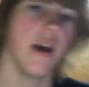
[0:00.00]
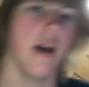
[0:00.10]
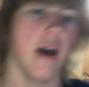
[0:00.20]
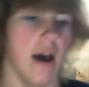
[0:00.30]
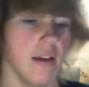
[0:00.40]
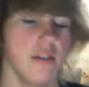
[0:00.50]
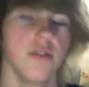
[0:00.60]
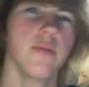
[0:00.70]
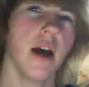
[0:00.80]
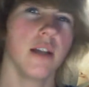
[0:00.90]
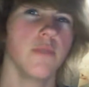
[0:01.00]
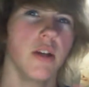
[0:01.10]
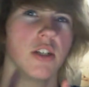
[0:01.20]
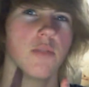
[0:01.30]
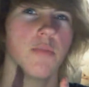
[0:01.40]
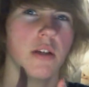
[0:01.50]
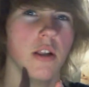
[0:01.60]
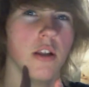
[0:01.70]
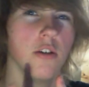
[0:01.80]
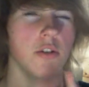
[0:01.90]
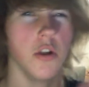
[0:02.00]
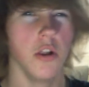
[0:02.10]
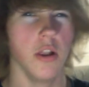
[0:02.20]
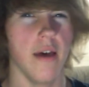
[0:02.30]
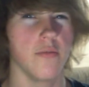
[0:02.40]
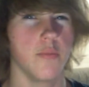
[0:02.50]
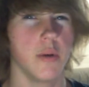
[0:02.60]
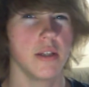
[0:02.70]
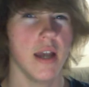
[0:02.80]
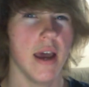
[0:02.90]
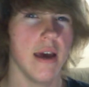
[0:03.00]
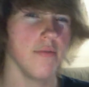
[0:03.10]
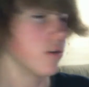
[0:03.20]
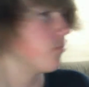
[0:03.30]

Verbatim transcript: uh, you guys might just be a little to the left because I have a